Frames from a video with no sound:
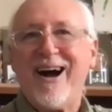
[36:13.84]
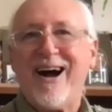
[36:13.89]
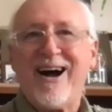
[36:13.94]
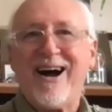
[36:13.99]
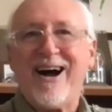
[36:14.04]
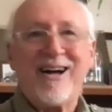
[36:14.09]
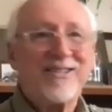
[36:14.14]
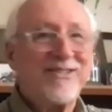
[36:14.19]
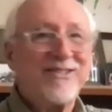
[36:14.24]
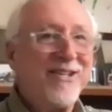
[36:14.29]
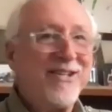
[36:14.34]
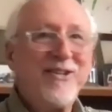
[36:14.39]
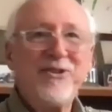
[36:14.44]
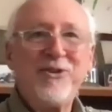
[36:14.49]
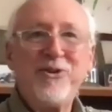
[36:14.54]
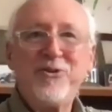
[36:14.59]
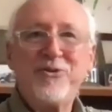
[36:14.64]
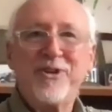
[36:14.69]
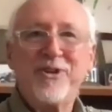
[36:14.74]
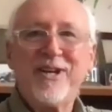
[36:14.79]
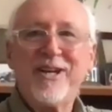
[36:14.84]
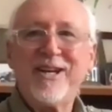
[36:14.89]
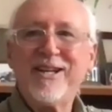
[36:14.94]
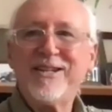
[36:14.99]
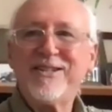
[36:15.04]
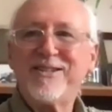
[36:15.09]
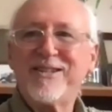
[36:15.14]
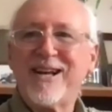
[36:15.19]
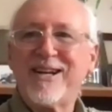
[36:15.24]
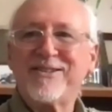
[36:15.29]
I see new
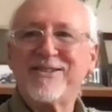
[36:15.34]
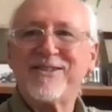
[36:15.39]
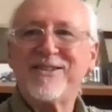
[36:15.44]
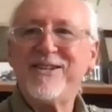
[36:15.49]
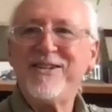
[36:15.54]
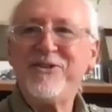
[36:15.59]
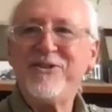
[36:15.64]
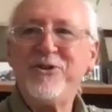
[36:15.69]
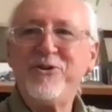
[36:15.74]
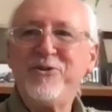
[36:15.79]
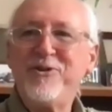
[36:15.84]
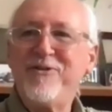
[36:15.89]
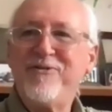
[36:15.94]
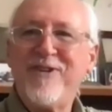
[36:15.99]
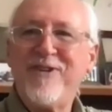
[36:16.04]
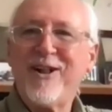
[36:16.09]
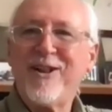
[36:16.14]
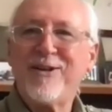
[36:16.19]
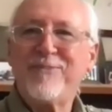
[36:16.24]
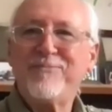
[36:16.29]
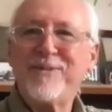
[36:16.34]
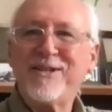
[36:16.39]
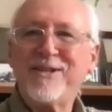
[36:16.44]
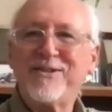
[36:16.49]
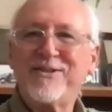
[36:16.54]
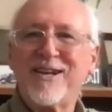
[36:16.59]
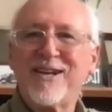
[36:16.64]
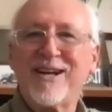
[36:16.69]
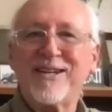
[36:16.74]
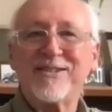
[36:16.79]
things. I see new
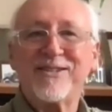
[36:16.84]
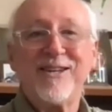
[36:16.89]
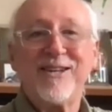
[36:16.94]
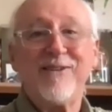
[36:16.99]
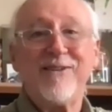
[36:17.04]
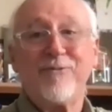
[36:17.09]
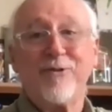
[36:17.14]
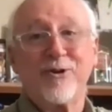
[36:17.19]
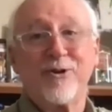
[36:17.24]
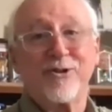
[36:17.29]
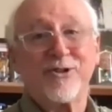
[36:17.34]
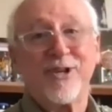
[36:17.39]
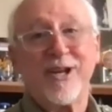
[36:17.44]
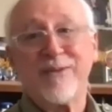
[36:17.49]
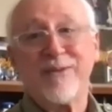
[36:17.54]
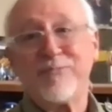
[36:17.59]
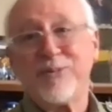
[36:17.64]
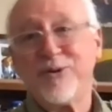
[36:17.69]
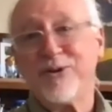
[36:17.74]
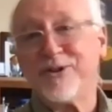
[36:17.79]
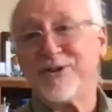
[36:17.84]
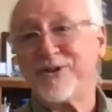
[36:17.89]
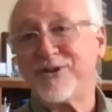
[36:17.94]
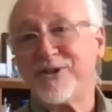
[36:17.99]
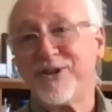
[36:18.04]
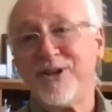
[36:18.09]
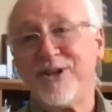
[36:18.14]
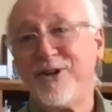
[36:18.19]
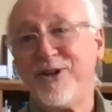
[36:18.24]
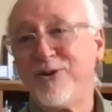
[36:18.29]
developments. I see, for example, this
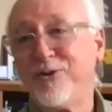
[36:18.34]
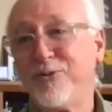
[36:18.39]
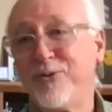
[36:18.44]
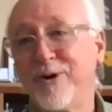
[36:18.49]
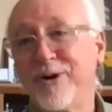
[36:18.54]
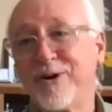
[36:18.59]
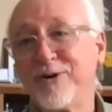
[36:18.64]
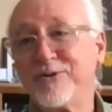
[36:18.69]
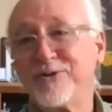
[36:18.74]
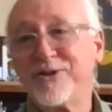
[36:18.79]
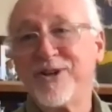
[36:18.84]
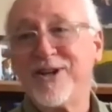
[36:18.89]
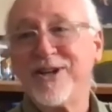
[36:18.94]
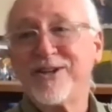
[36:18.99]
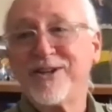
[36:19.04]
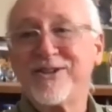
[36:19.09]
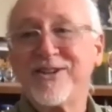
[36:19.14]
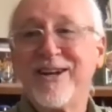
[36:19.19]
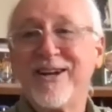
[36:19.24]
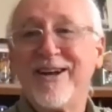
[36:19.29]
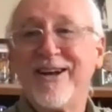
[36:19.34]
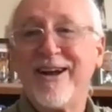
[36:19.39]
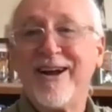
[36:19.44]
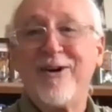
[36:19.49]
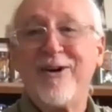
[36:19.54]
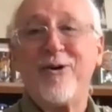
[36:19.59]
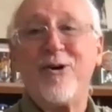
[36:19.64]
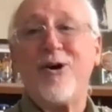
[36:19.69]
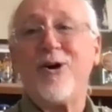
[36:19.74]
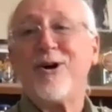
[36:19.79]
TU 106.
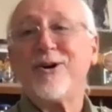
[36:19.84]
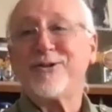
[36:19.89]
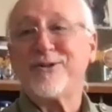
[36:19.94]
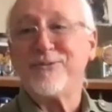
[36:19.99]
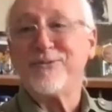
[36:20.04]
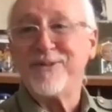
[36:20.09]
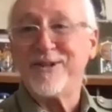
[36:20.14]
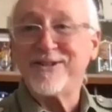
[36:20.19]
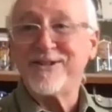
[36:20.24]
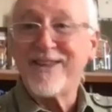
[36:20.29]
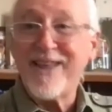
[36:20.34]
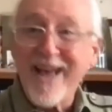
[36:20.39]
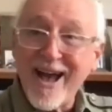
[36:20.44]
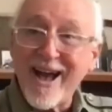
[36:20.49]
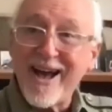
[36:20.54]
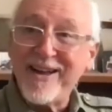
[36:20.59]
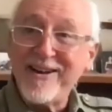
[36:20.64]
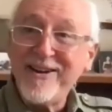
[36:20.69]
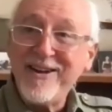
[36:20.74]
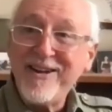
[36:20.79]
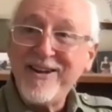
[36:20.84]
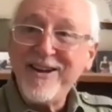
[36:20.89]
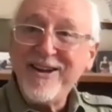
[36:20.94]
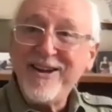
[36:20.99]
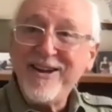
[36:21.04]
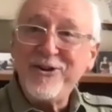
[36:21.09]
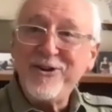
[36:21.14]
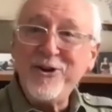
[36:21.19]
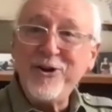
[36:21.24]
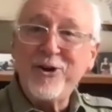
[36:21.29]
How awesome is that?
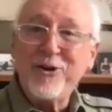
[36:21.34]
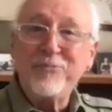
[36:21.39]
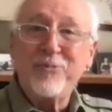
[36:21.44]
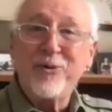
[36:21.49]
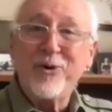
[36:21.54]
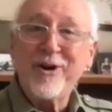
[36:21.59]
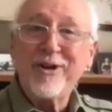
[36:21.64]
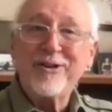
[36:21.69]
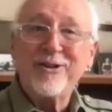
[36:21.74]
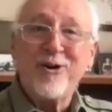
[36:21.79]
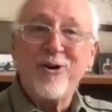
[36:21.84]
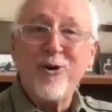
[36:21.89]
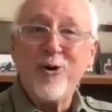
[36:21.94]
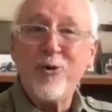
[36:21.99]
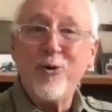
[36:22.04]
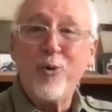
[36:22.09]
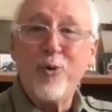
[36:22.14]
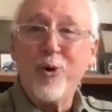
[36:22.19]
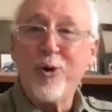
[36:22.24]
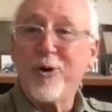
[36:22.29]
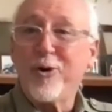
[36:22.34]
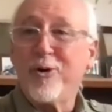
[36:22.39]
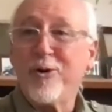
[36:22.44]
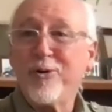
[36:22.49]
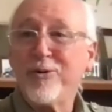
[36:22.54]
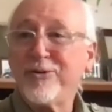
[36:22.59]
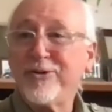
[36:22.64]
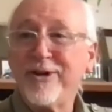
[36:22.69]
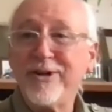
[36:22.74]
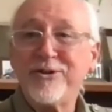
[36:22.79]
You can bring the whole
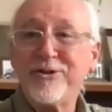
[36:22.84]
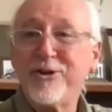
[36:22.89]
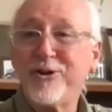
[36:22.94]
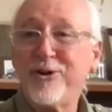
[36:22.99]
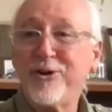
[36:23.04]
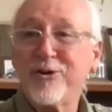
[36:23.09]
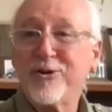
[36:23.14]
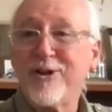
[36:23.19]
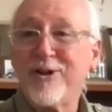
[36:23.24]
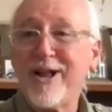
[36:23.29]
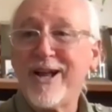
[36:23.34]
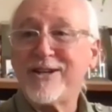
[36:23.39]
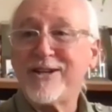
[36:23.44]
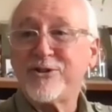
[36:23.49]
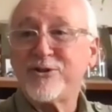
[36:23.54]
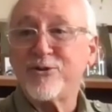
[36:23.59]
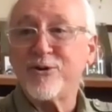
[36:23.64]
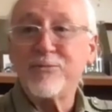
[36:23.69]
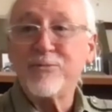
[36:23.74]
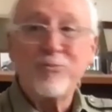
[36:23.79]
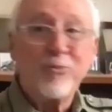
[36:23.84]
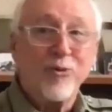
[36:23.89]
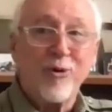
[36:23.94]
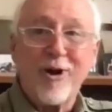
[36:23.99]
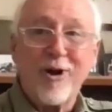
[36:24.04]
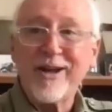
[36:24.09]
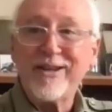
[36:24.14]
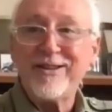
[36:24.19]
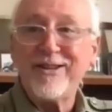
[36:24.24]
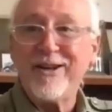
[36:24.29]
world into your classroom
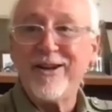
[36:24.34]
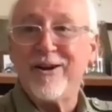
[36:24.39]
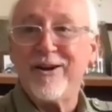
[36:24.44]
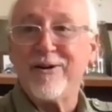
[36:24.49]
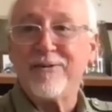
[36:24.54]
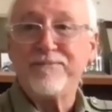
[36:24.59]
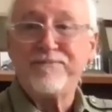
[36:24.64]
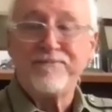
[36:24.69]
right there.